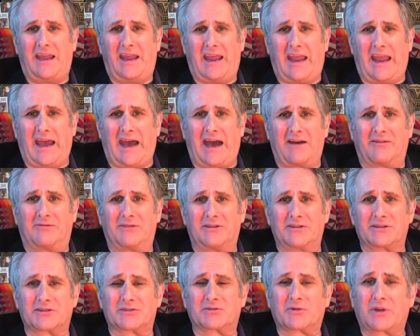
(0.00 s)
have,
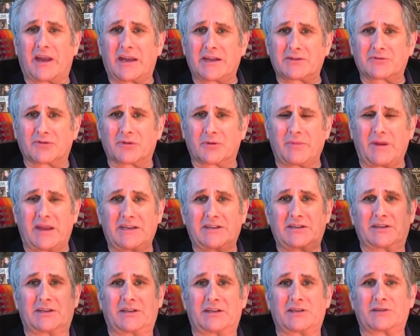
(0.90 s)
this
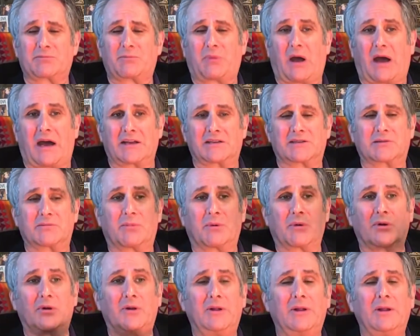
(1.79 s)
transformation that's
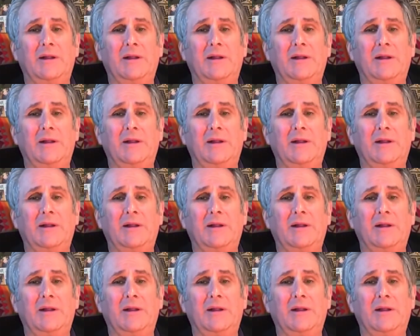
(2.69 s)
possible.